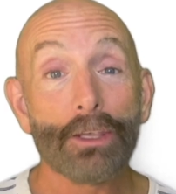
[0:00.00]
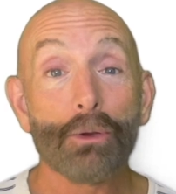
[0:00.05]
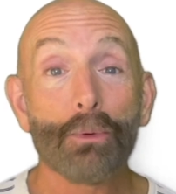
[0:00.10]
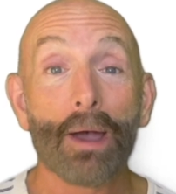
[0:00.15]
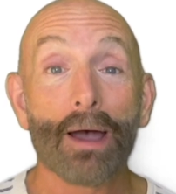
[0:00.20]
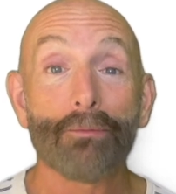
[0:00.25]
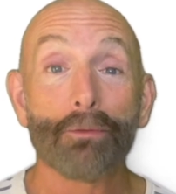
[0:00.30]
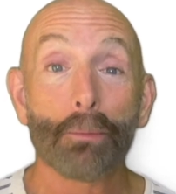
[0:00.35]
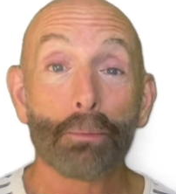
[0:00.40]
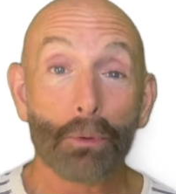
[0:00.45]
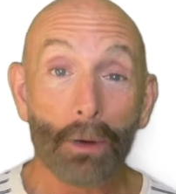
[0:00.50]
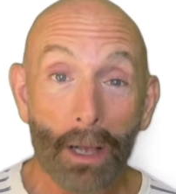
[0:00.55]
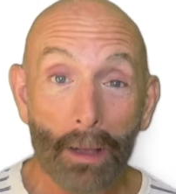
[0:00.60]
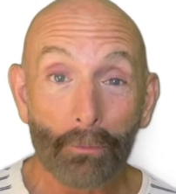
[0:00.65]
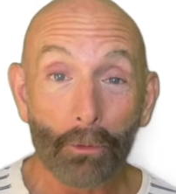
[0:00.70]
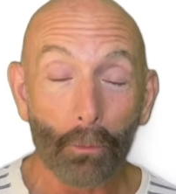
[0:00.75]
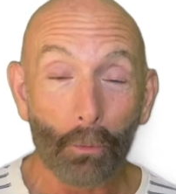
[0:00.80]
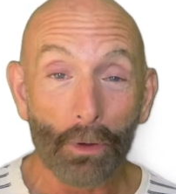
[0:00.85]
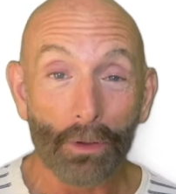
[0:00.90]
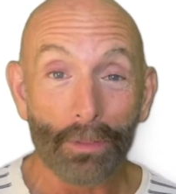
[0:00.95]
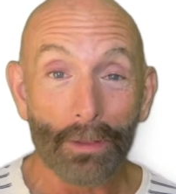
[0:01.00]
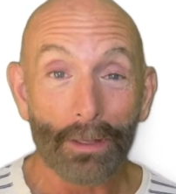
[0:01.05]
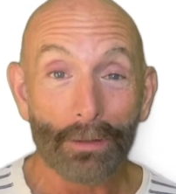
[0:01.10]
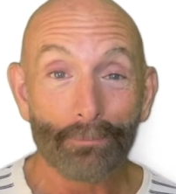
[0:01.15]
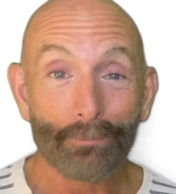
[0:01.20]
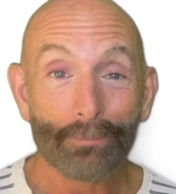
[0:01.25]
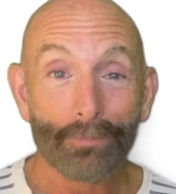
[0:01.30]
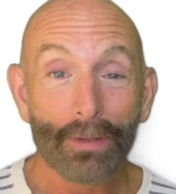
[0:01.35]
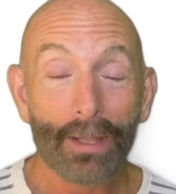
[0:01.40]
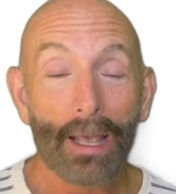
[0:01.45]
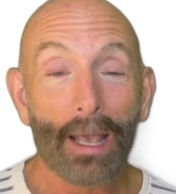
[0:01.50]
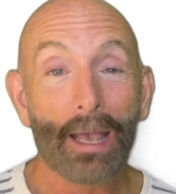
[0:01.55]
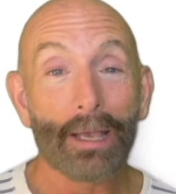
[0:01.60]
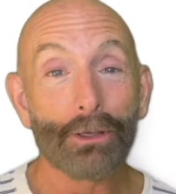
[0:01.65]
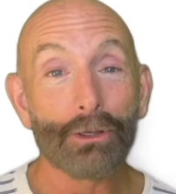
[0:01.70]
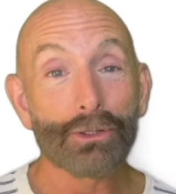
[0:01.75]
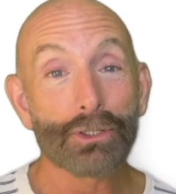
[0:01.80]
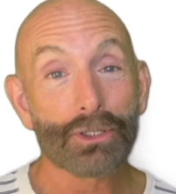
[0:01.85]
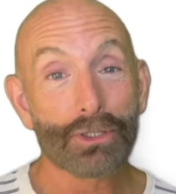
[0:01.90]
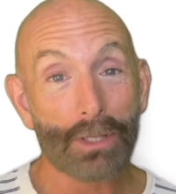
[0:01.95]
you have a problem with it and
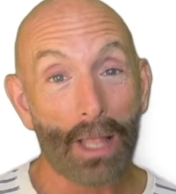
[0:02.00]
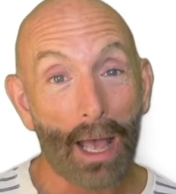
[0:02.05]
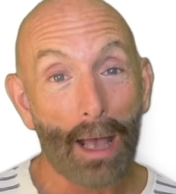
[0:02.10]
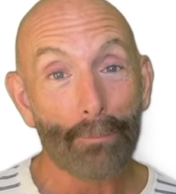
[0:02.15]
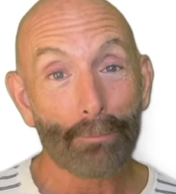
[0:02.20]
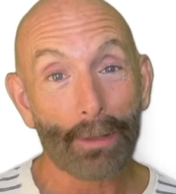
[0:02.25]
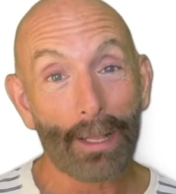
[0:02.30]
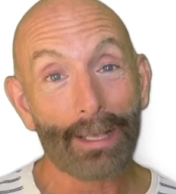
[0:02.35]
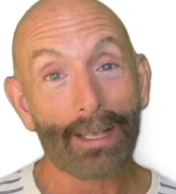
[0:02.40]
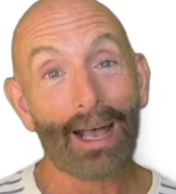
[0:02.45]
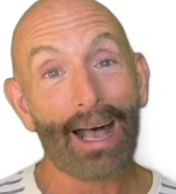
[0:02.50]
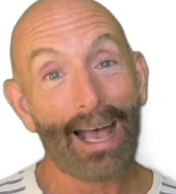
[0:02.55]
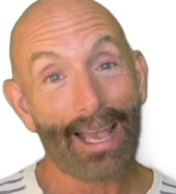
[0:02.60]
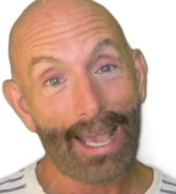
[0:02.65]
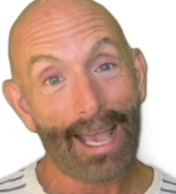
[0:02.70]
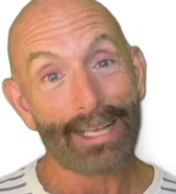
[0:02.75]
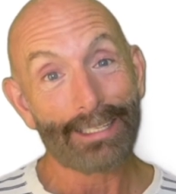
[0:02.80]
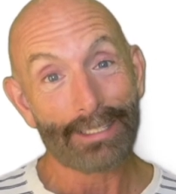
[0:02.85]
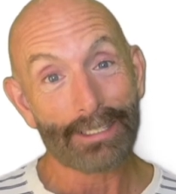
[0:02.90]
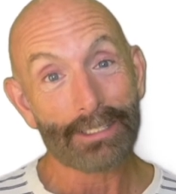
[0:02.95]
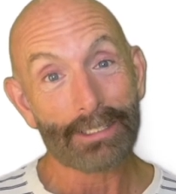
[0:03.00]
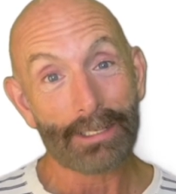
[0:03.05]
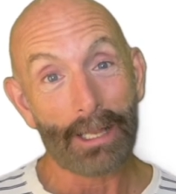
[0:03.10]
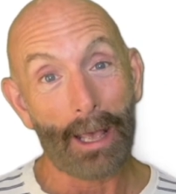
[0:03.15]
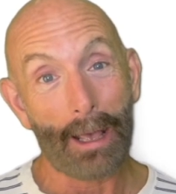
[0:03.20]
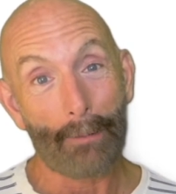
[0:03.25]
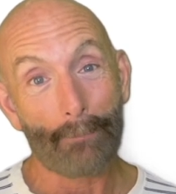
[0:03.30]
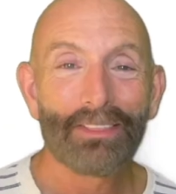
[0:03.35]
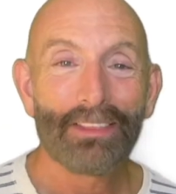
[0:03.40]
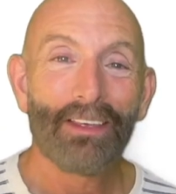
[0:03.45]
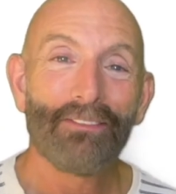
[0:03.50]
you stop like I had to stop.